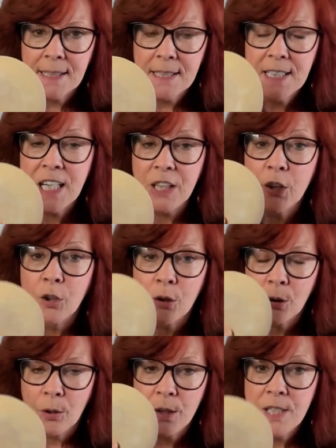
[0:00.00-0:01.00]
Dinner
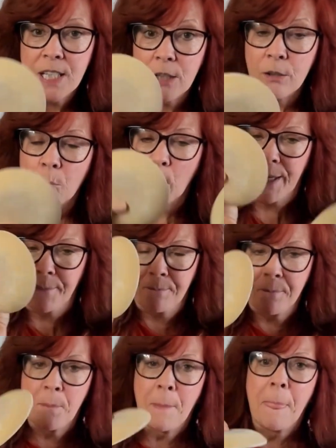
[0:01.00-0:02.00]

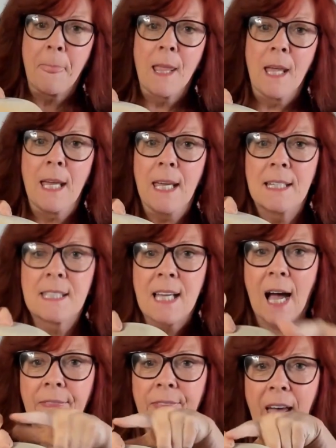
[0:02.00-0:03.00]
one. It's
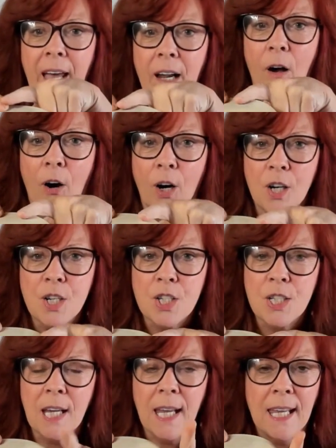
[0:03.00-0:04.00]
got that
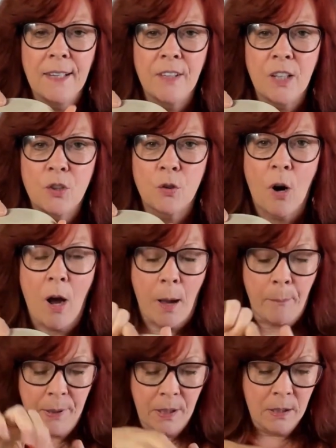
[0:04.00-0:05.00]
arch and the drop.
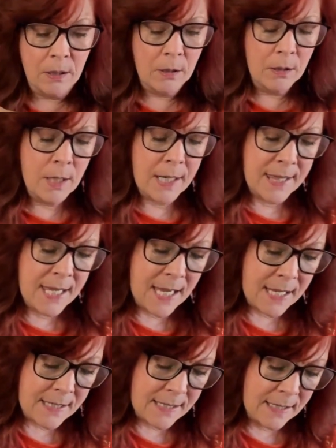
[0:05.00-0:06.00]
Look at
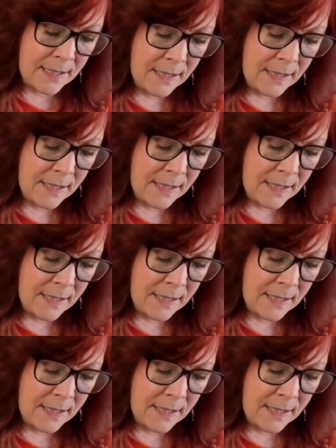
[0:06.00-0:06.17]
this.